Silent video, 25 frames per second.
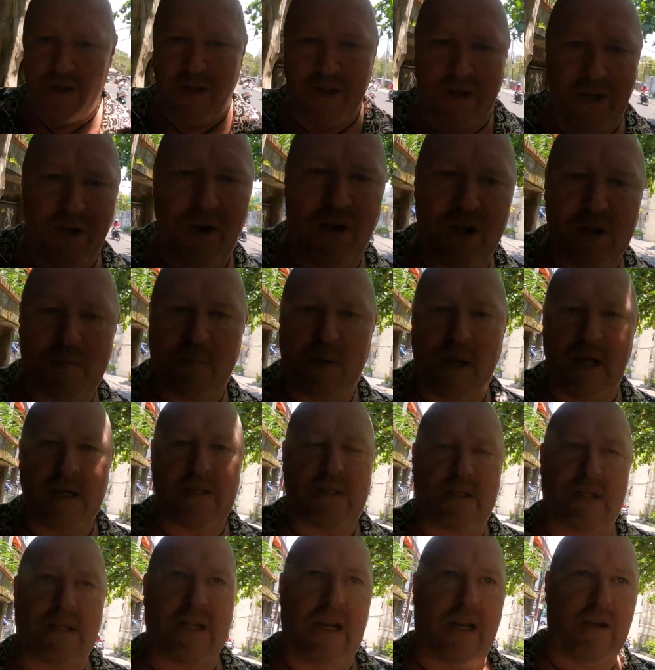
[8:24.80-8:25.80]
like a nice
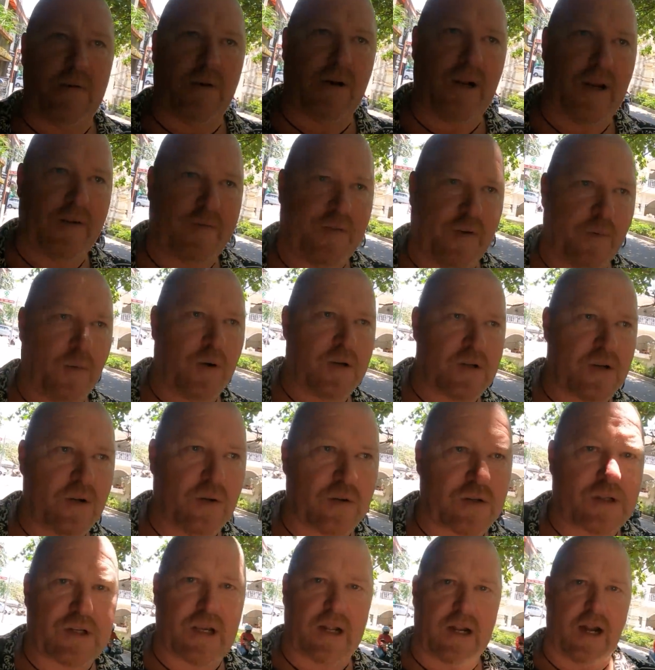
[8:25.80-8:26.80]
place. To tell you what, if I wasn't
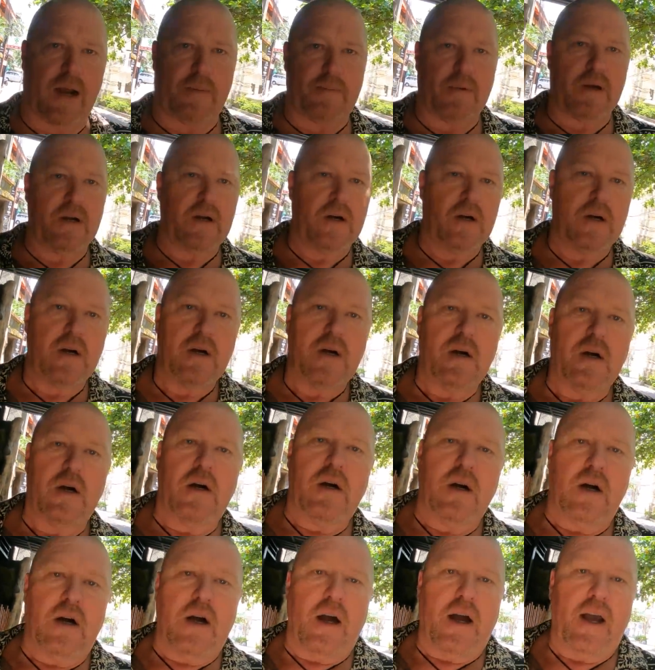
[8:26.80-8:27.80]
all set up
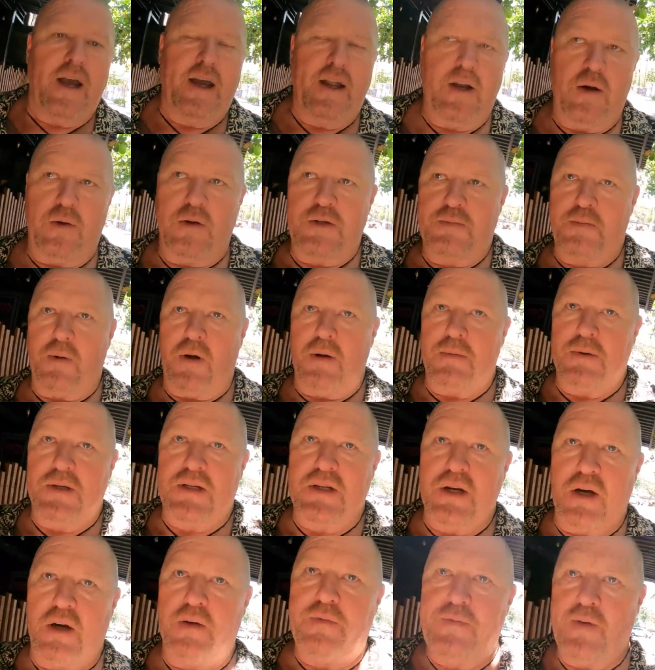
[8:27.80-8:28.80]
and I was by
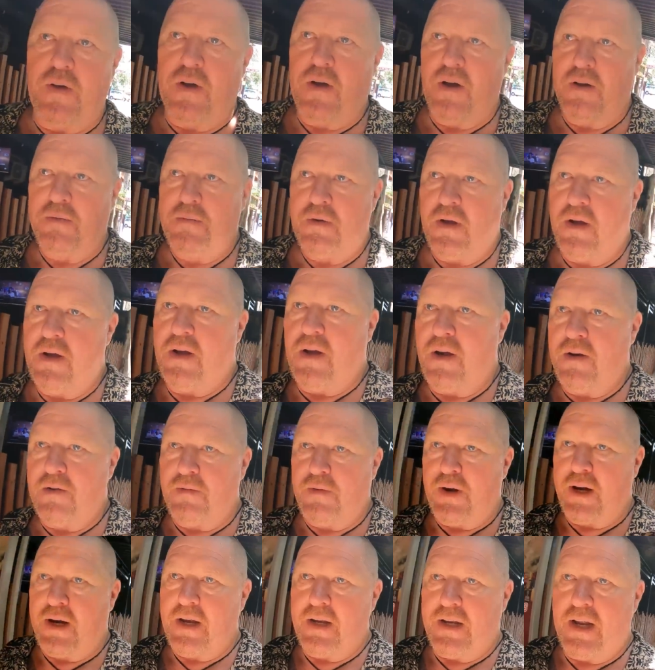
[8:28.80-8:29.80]
myself, I'd
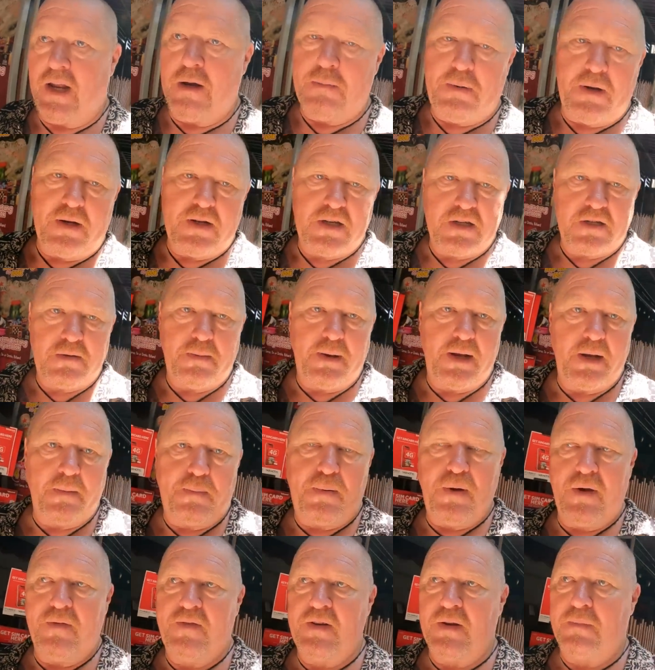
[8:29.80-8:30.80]
reckon that'd be just about the
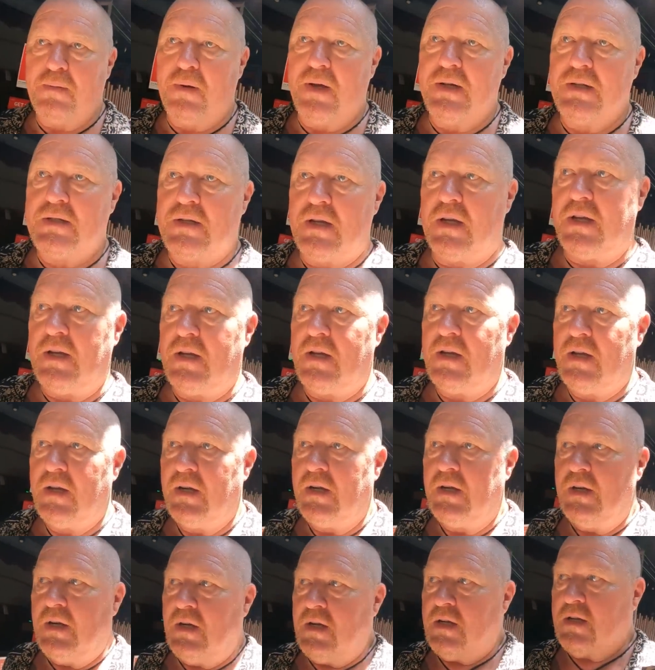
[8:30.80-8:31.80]
perfect place to
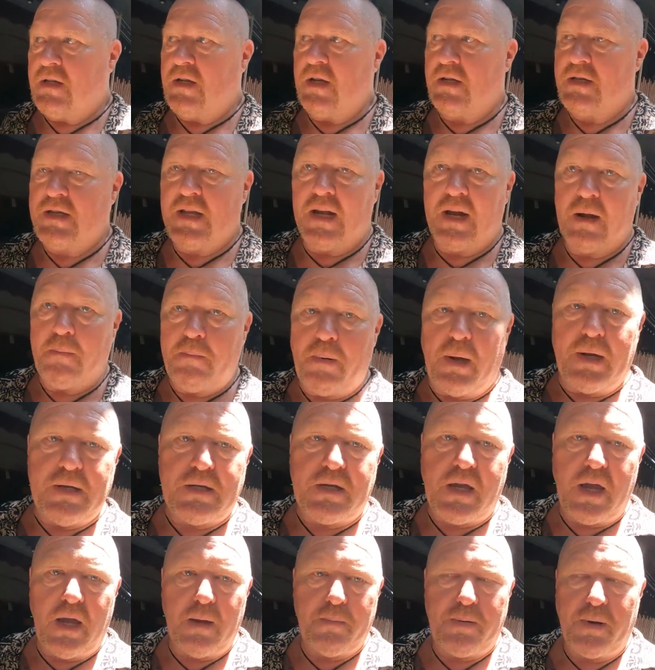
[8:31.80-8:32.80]
set up base
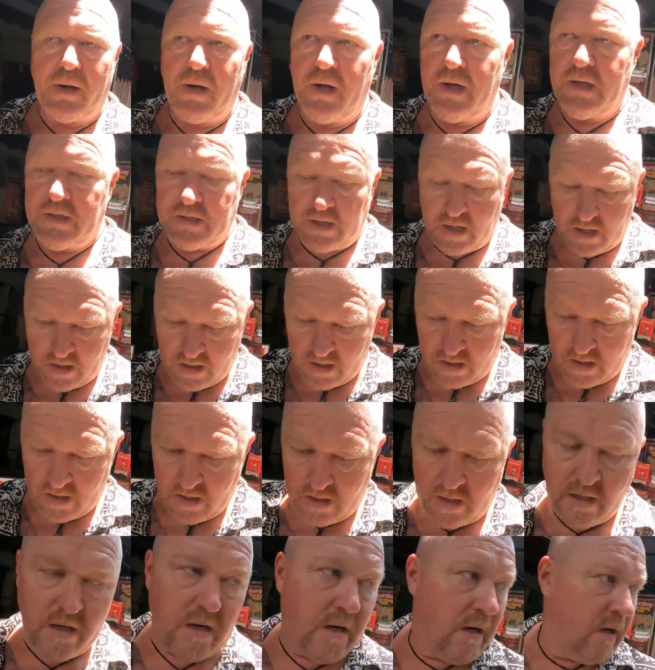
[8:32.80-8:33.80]
camp at least.
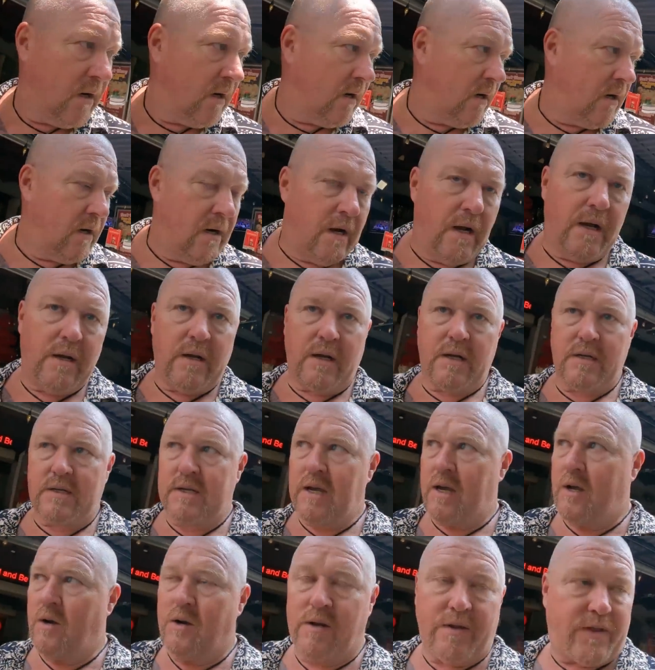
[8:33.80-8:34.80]
Like I
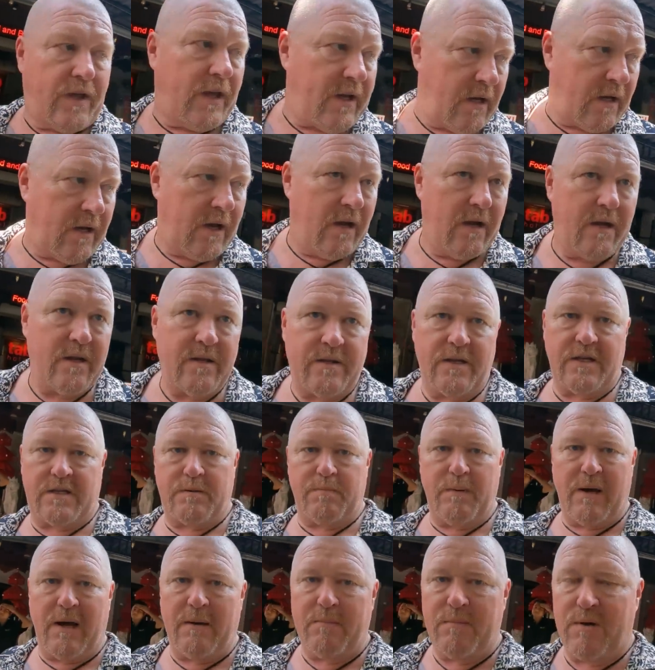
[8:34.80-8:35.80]
say, I think the
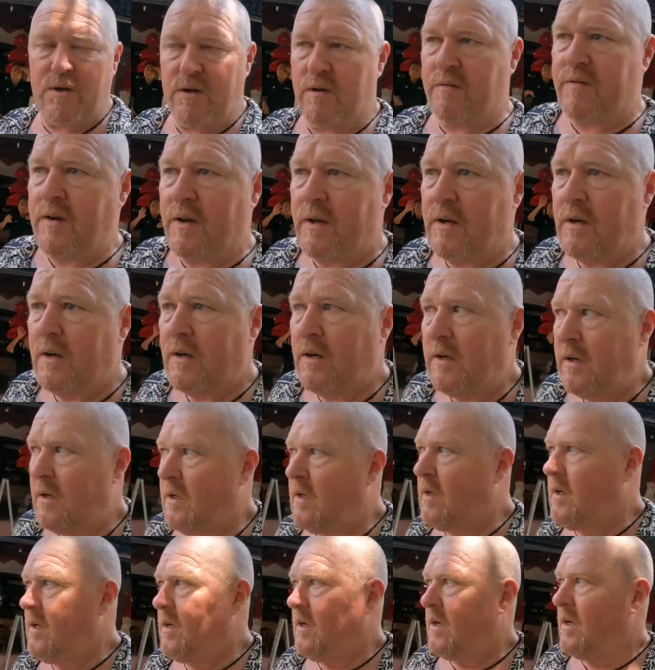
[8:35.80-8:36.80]
smart move
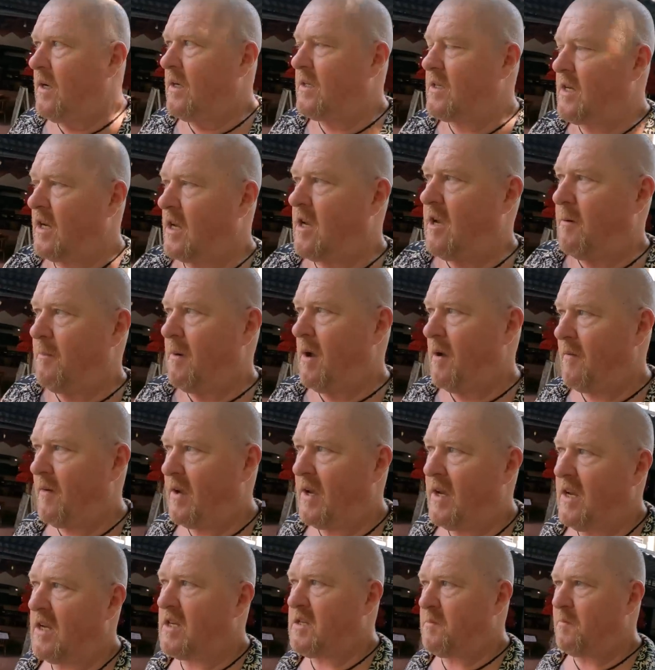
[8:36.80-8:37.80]
is to come over
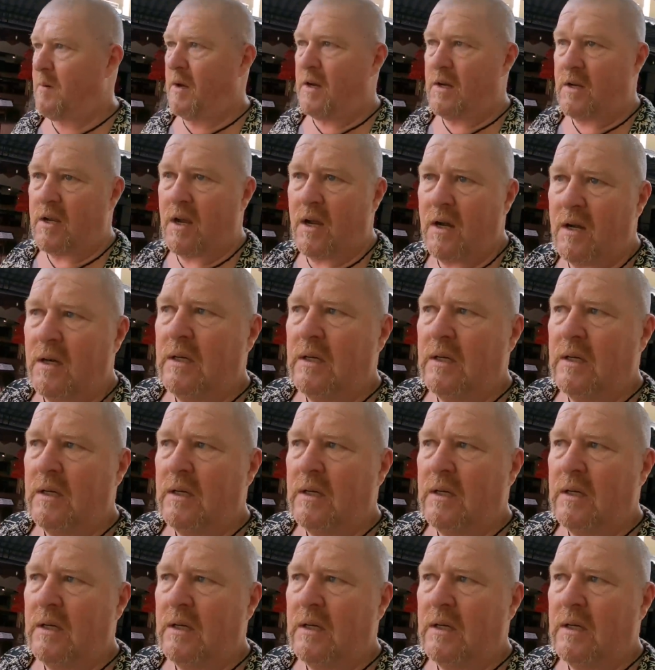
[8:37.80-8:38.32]
here, spend